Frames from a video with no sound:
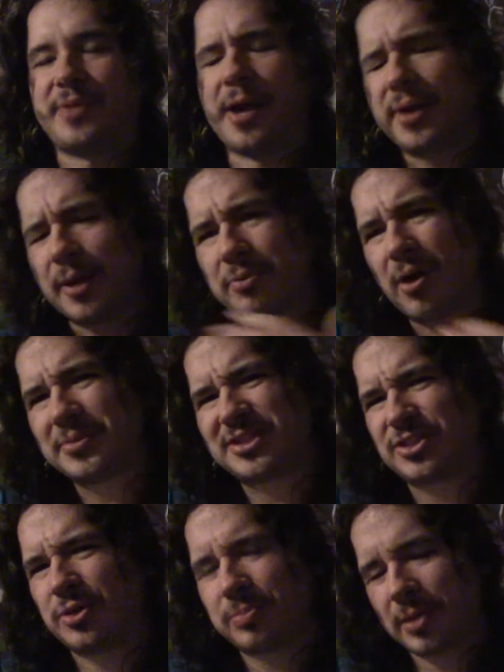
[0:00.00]
I mean, I'll probably
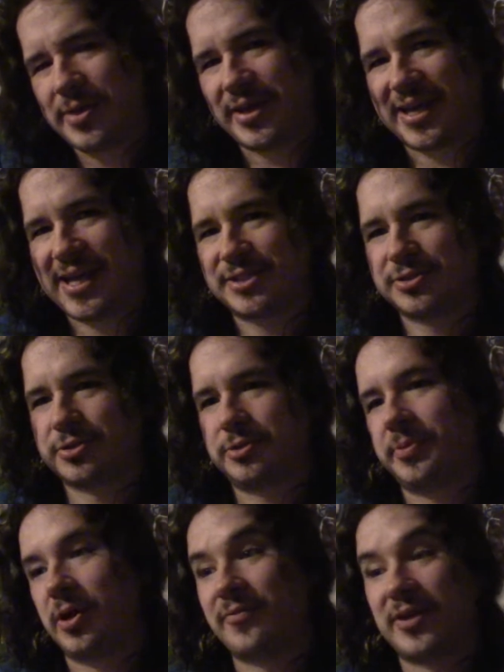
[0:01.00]
still play the occasional
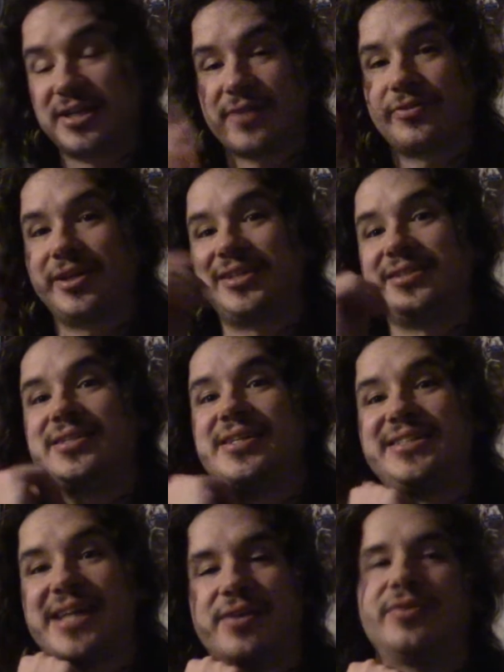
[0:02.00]
spin-off. I definitely
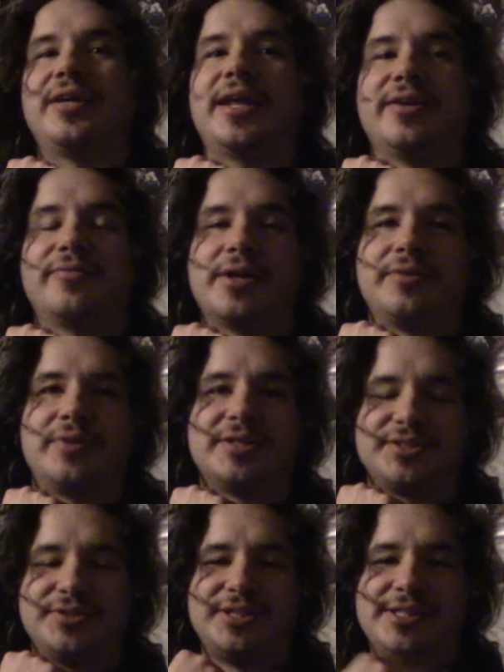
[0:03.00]
intend on getting Red
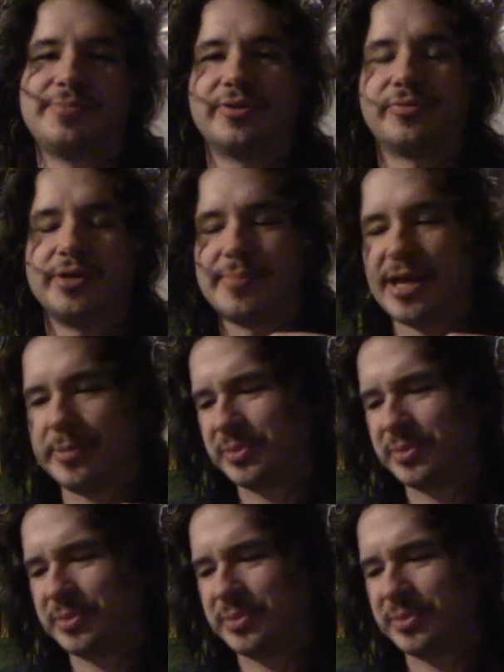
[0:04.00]
Rescue Team, the remake.